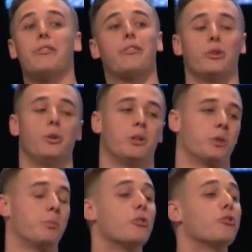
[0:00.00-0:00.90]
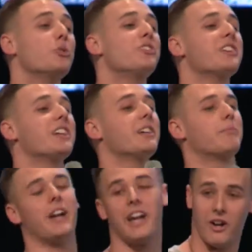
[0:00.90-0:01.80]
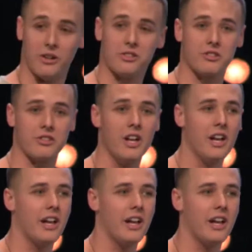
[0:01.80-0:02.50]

through and were perusing my house